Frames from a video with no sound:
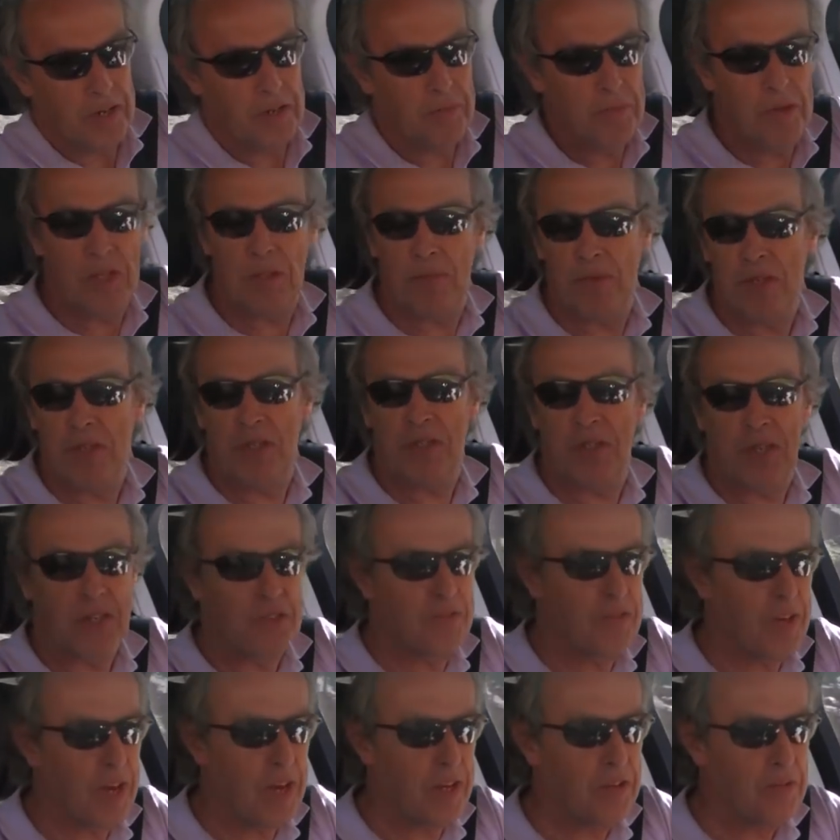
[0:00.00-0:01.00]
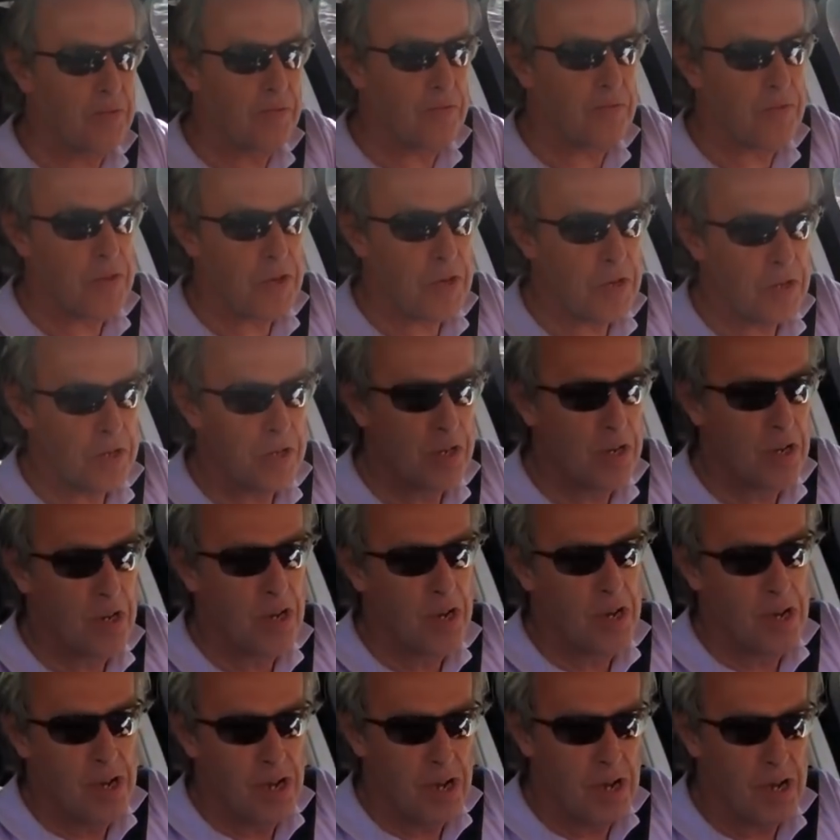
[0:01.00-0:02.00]
This must be 6,000 feet.
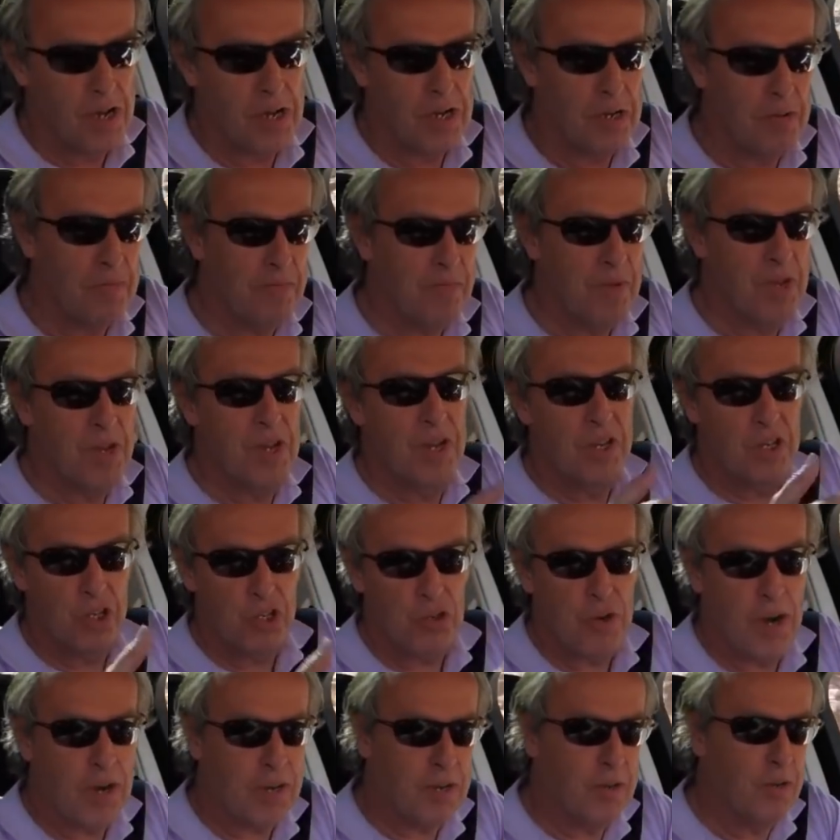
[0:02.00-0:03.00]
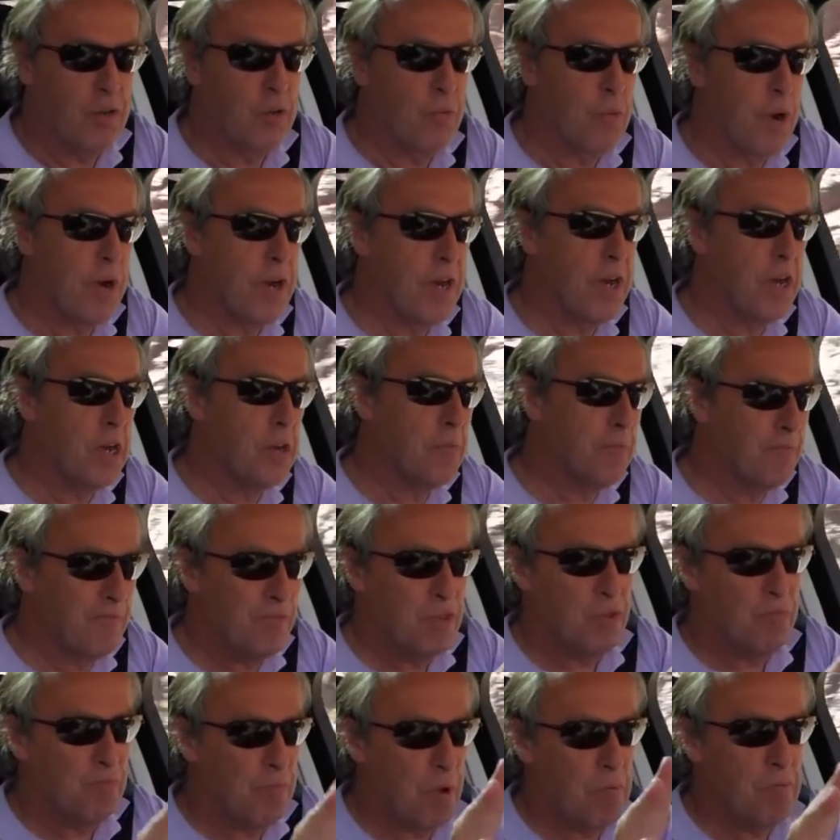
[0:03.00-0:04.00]
Um, track on the way up,
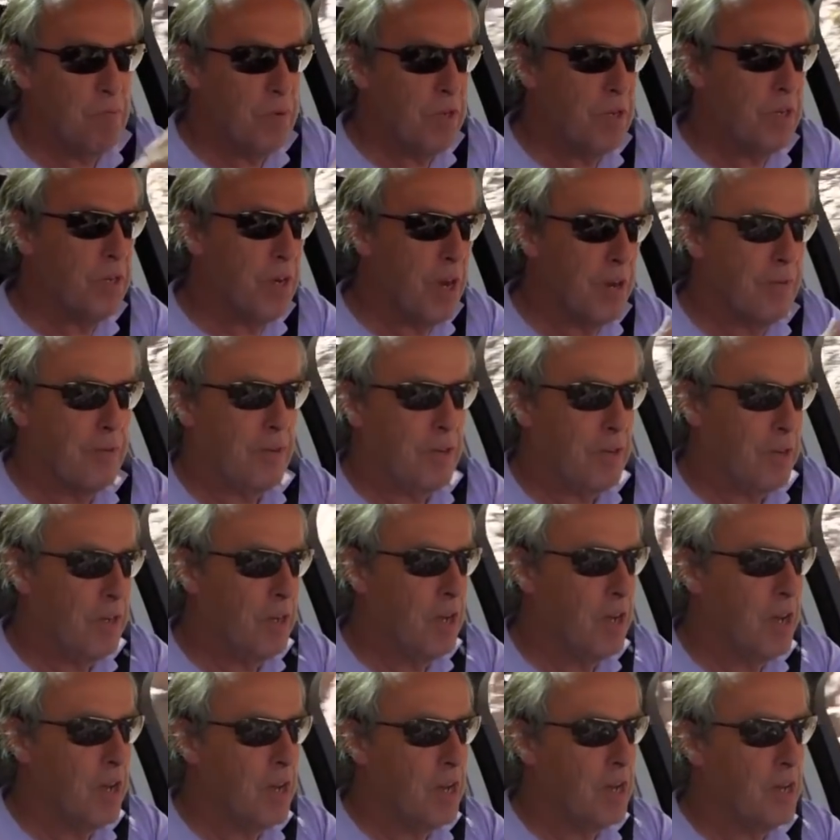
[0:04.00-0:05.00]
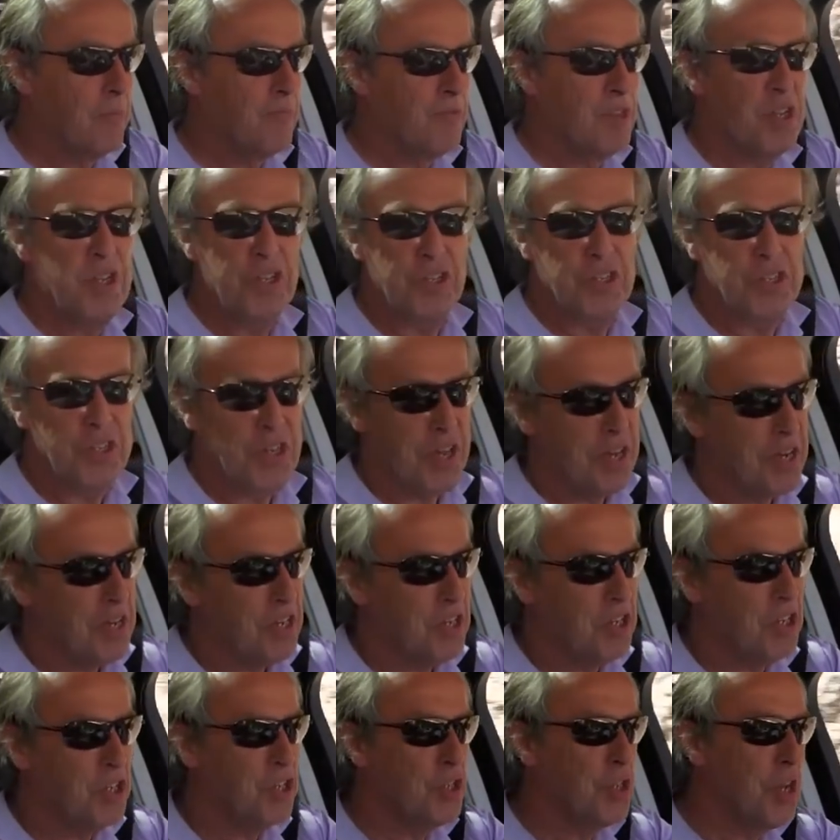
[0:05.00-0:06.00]
bumpy track. Um, didn't see any
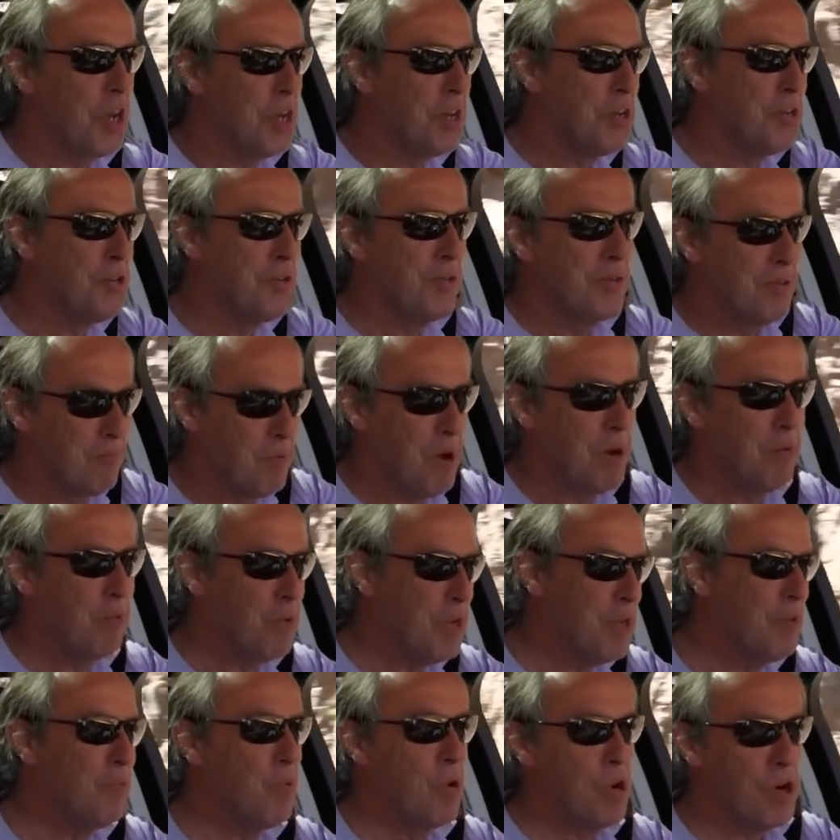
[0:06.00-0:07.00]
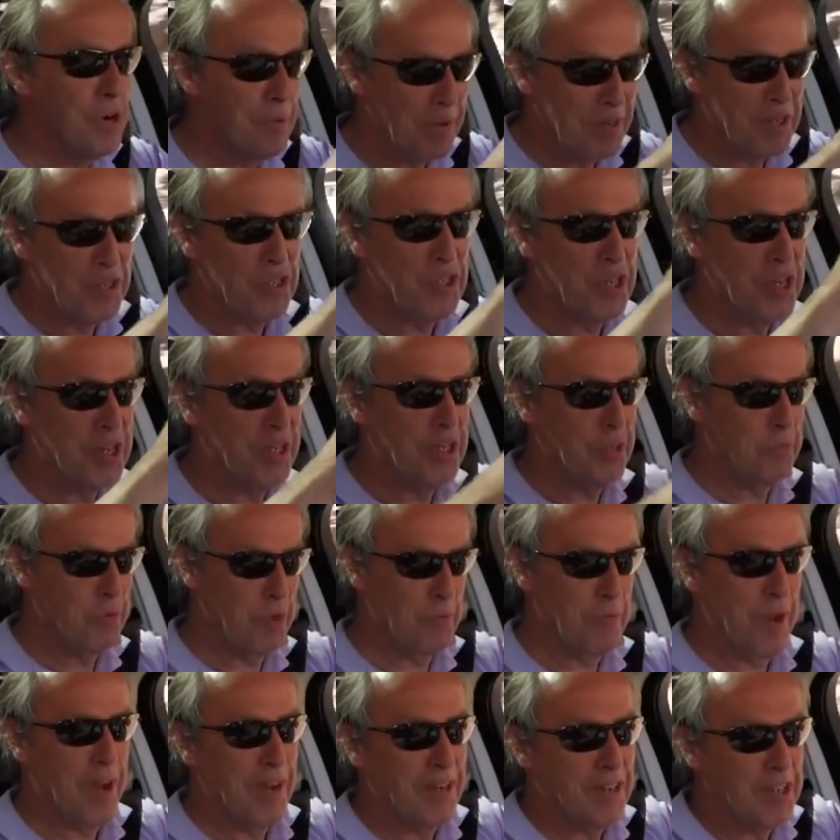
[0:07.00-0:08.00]
snow where we were, we could see it on
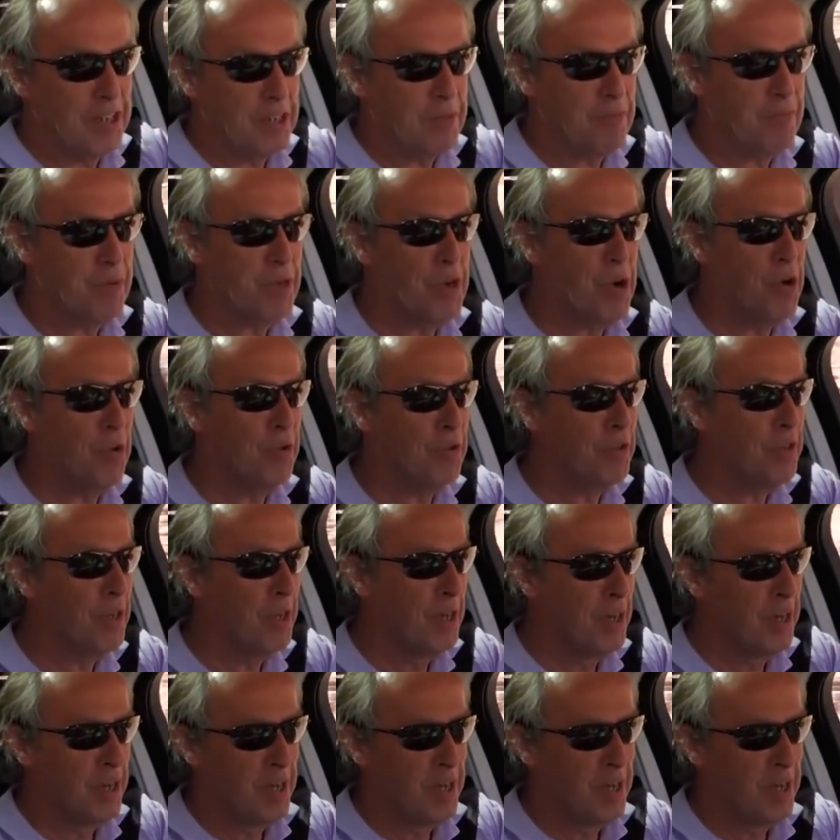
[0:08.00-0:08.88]
the mountains beyond.